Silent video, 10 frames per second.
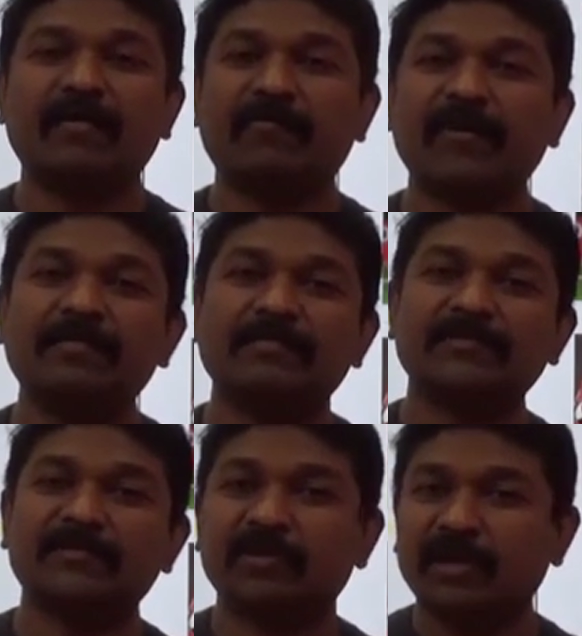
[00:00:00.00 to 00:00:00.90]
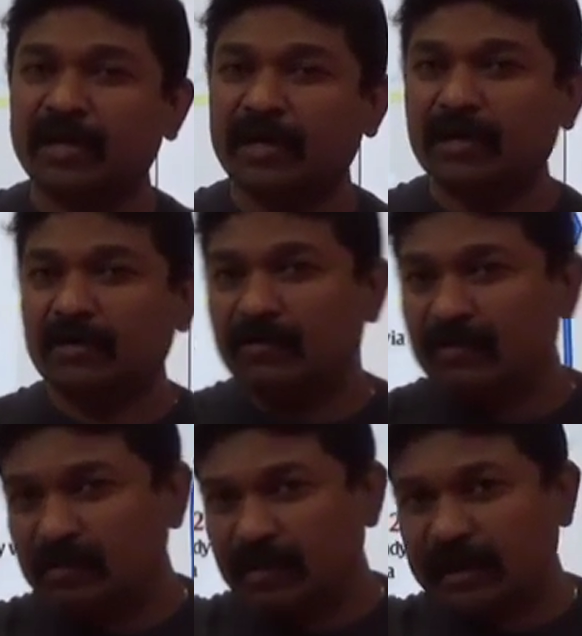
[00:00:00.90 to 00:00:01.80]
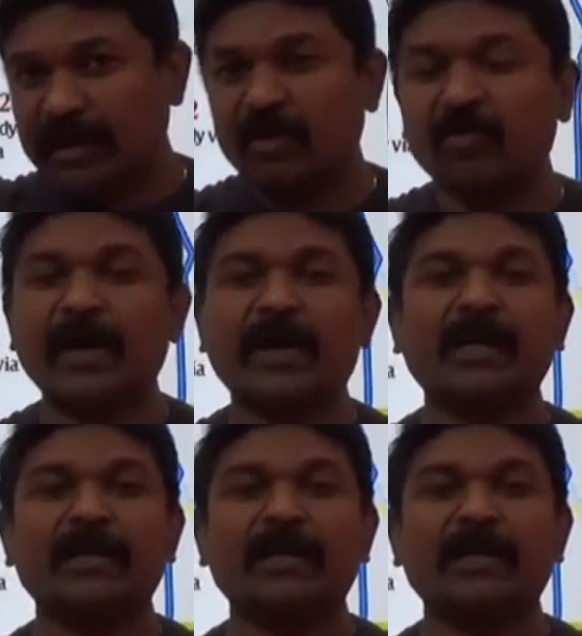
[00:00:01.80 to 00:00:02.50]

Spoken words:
from Srinagar to Kanyakumari.